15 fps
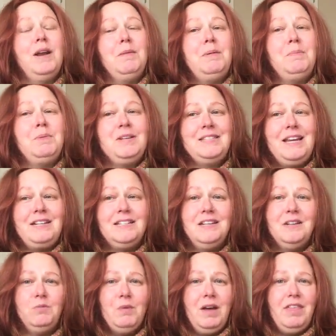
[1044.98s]

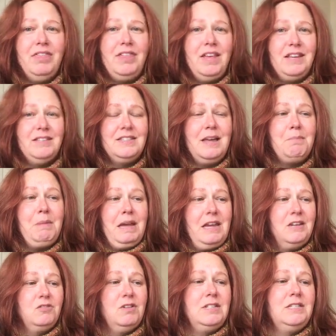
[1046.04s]
presented with things that might
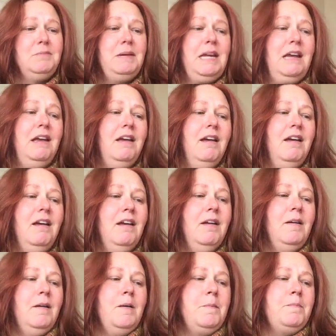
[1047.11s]
interest me,
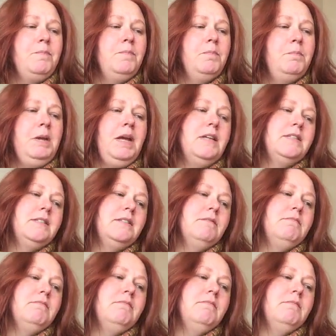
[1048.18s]
because
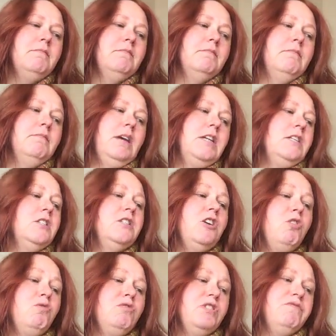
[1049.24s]
I just
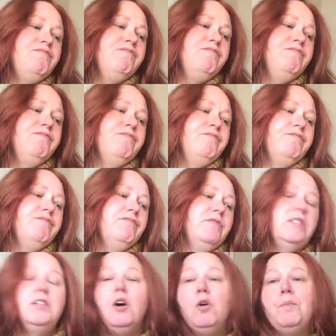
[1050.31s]
don't.
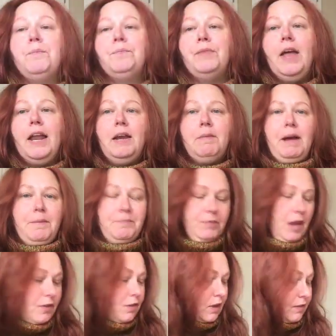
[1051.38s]
So anyway,
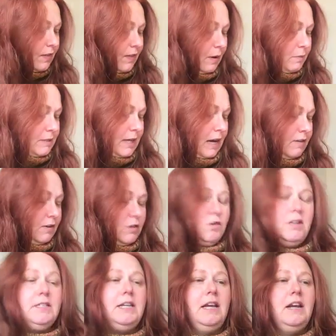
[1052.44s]
I thought that that was kind of
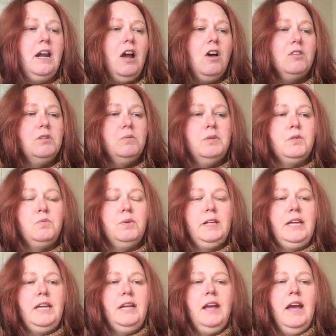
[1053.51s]
interesting. And I also
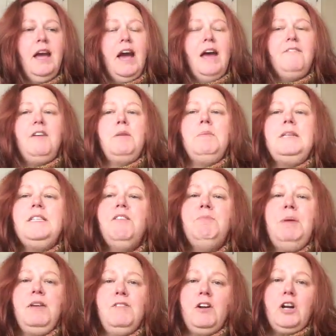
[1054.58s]
I found myself
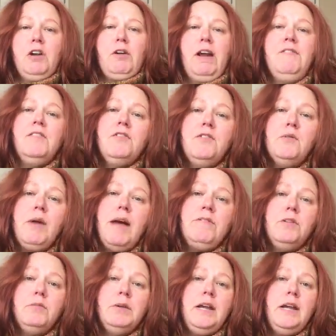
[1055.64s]
being very grateful for
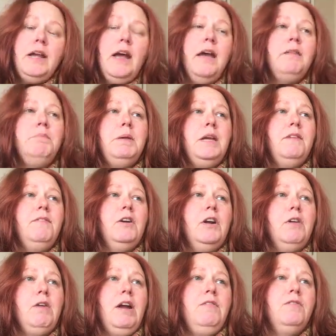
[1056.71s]
Ravelry and being very
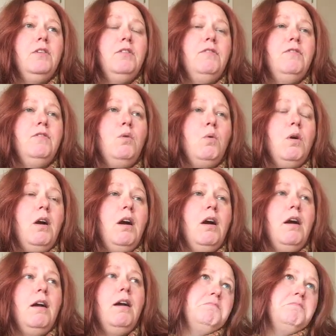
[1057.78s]
grateful for